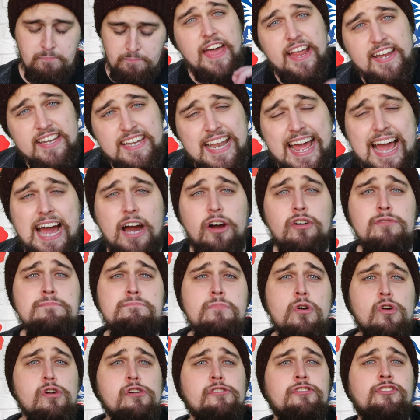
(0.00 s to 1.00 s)
They now
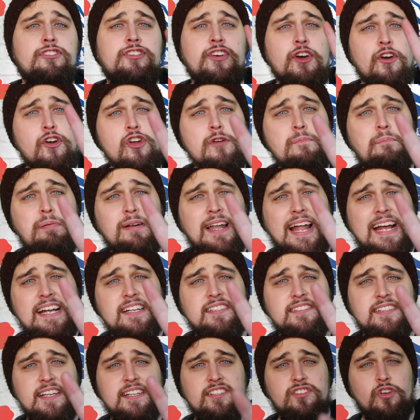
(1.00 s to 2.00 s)
move 2
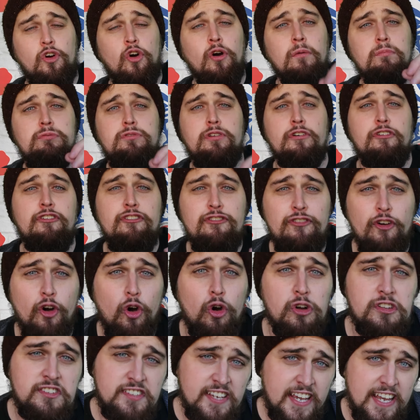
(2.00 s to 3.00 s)
places up to
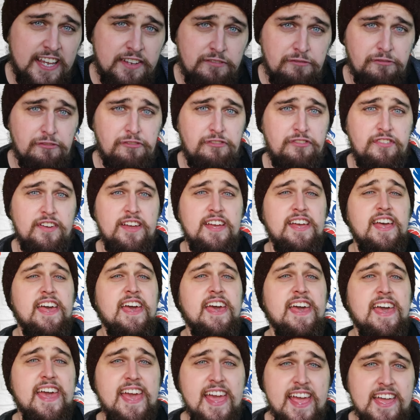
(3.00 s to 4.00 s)
14th
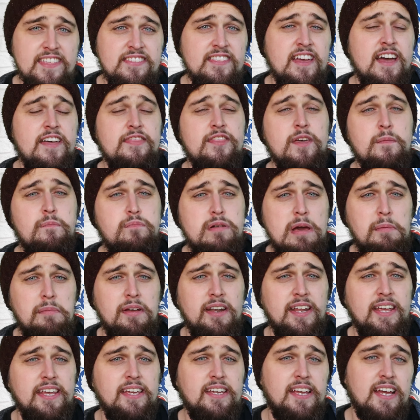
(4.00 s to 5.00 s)
in the
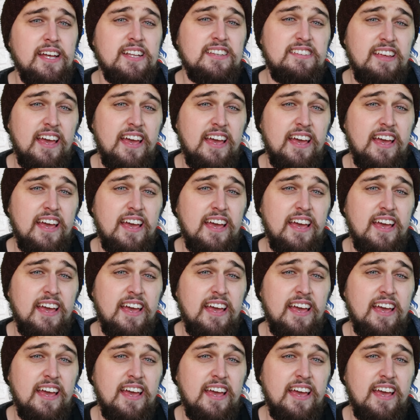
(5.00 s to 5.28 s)
Premier League